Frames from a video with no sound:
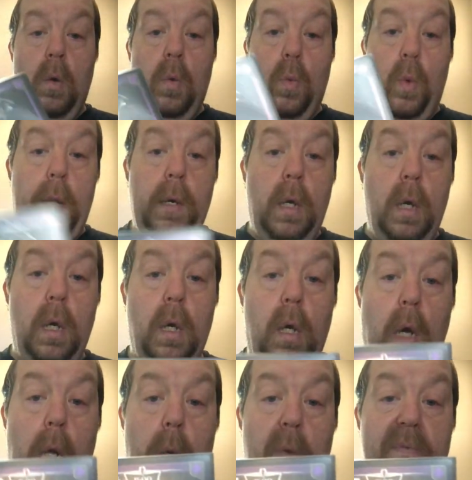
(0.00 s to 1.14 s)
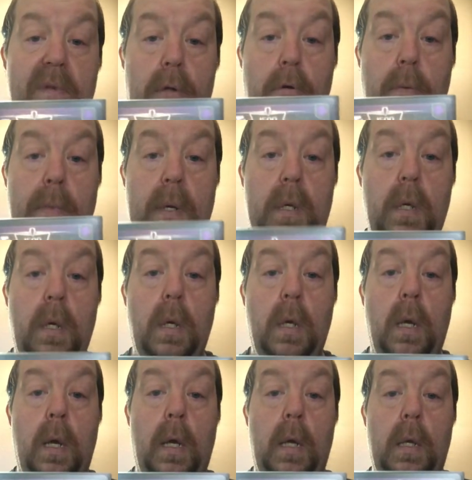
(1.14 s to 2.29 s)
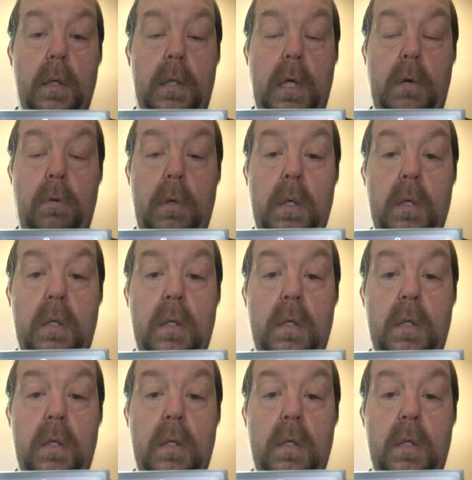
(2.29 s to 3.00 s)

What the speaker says: Golem of Allurement. Generally is